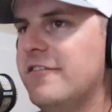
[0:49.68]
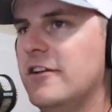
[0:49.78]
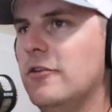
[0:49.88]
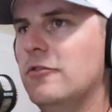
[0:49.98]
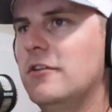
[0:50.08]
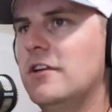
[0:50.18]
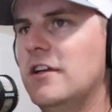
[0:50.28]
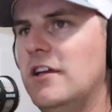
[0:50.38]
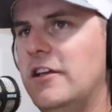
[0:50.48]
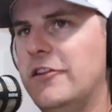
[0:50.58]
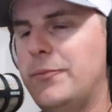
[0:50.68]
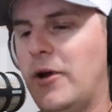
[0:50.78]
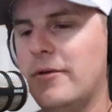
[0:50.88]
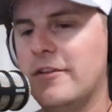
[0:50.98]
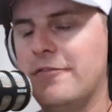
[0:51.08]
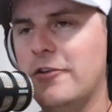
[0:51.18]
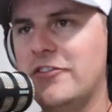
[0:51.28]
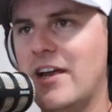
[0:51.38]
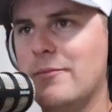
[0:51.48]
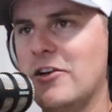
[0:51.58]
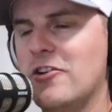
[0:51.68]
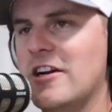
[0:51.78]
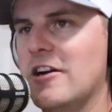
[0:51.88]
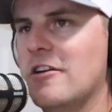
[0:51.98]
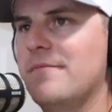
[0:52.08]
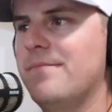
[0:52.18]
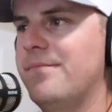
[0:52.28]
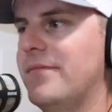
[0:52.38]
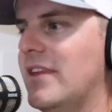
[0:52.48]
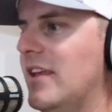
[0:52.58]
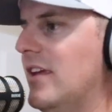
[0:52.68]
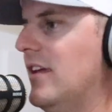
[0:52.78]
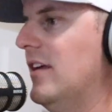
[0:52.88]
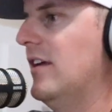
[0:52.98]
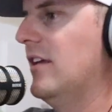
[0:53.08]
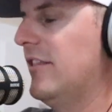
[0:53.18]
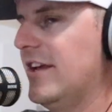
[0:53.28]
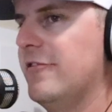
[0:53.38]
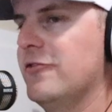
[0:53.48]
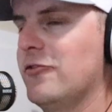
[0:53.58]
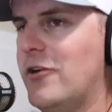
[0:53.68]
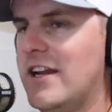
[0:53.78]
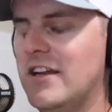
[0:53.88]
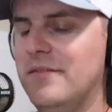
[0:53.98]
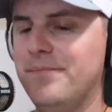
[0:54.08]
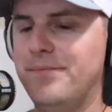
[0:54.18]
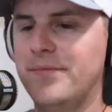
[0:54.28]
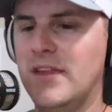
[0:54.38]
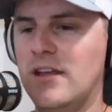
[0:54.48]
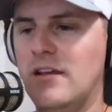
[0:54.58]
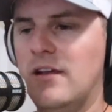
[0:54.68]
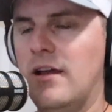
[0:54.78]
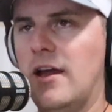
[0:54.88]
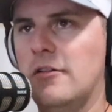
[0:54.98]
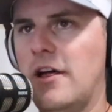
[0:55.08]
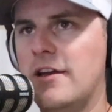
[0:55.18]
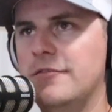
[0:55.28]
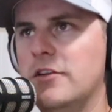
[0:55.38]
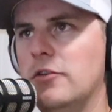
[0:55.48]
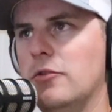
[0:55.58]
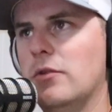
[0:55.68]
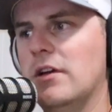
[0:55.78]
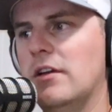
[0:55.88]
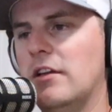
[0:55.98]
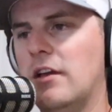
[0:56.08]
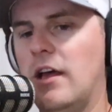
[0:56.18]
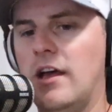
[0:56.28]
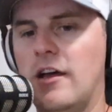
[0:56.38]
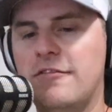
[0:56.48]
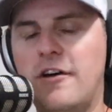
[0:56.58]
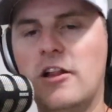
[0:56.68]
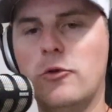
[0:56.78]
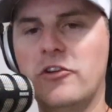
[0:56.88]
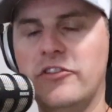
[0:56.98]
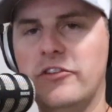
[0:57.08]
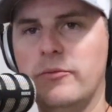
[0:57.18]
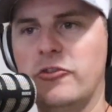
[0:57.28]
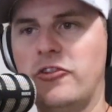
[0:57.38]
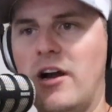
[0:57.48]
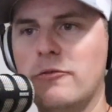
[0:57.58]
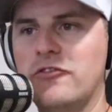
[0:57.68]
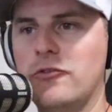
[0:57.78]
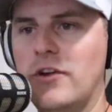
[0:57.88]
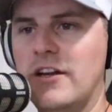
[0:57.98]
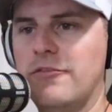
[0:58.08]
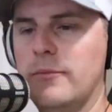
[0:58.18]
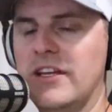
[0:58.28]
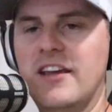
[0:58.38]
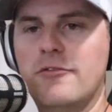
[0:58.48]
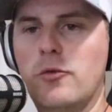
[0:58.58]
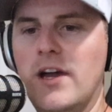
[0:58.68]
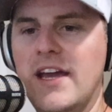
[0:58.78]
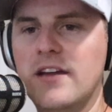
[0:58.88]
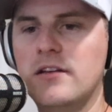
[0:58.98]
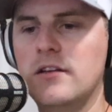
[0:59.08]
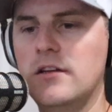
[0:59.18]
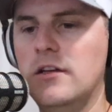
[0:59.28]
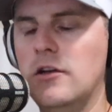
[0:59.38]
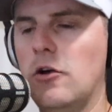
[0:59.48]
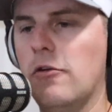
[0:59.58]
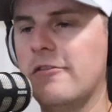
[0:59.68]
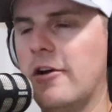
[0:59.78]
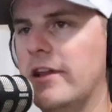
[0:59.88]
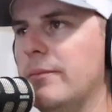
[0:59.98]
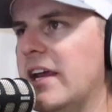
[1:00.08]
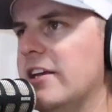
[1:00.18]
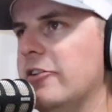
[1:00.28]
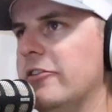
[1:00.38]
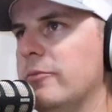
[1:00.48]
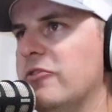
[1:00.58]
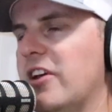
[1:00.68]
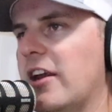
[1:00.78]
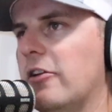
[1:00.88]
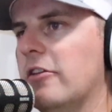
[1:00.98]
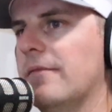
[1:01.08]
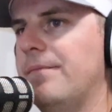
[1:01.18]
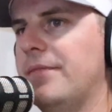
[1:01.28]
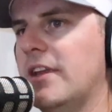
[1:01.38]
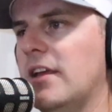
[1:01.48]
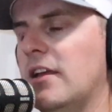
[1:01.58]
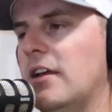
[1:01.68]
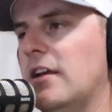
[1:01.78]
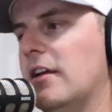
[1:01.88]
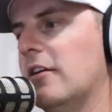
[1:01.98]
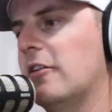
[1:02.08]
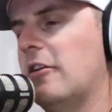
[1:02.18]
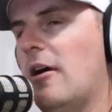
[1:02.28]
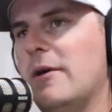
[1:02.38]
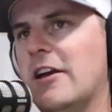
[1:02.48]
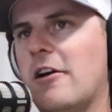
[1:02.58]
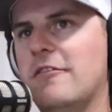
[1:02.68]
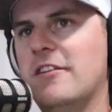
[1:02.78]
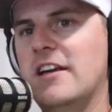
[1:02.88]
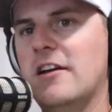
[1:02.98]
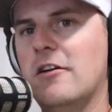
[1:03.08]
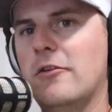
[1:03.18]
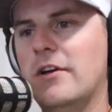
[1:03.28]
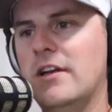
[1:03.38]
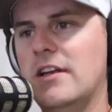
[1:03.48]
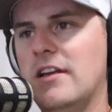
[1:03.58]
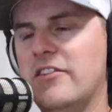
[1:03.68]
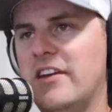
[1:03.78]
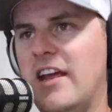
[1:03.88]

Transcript: of you, it's probably the first time that you're here. Thank you for joining. Had a lot of new followers and subscribers joining from the giveaway over on the main YouTube channel. Commenting on a video is an